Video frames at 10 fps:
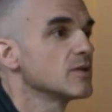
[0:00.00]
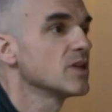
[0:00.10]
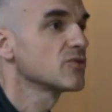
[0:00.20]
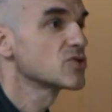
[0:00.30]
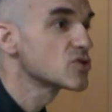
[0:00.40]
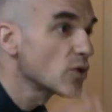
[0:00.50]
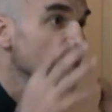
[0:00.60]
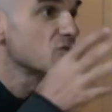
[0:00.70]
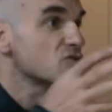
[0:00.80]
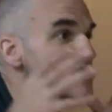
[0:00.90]
He was so
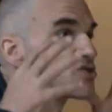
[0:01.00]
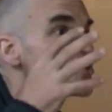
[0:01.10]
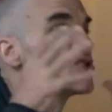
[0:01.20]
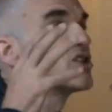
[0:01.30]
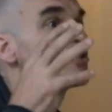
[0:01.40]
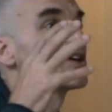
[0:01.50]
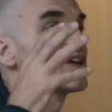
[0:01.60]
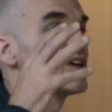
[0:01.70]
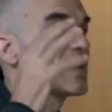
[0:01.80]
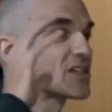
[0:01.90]
interested in hearing.
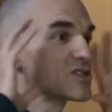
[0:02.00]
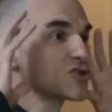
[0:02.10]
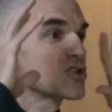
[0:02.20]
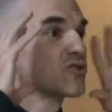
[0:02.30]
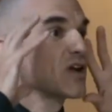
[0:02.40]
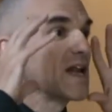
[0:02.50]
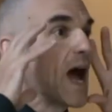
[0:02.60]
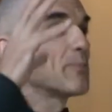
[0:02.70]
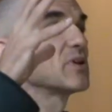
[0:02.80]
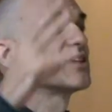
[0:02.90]
He had such a great
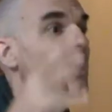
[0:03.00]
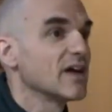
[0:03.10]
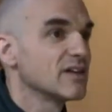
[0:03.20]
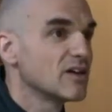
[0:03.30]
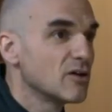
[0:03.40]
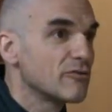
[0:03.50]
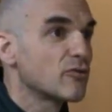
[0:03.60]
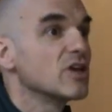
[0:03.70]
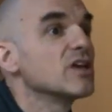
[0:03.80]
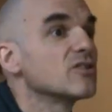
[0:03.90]
appetite
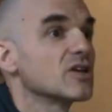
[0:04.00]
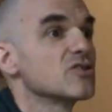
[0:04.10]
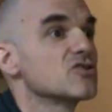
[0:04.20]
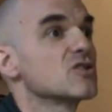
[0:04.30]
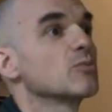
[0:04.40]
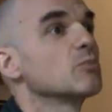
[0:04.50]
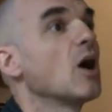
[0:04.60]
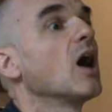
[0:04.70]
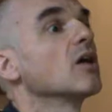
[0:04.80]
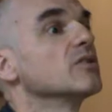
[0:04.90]
for hearing Srimad
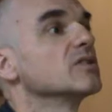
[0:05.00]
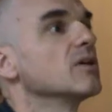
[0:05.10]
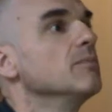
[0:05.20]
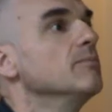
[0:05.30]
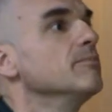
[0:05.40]
Bhagavatam.